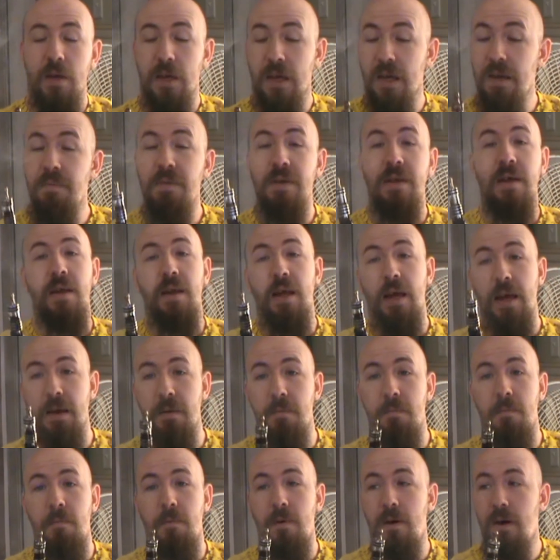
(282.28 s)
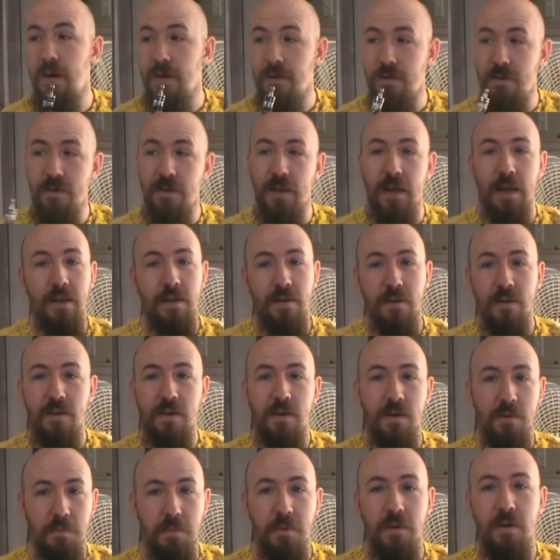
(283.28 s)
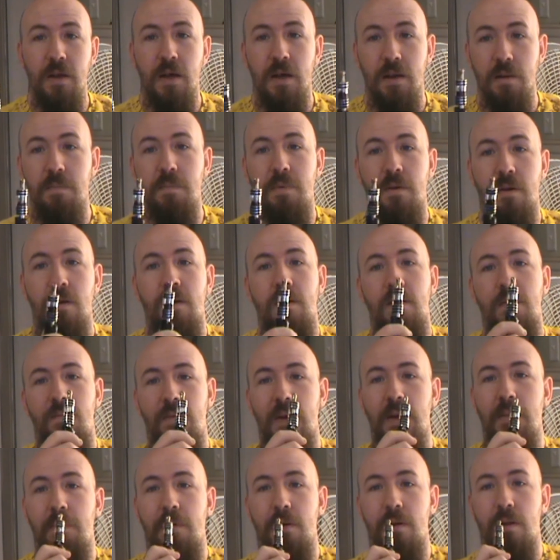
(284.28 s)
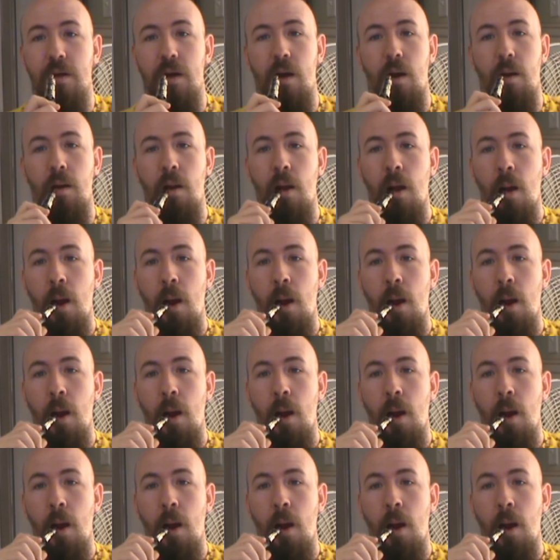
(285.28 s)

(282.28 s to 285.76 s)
Even at 8 watts, that is putting out a pretty good vapor cloud.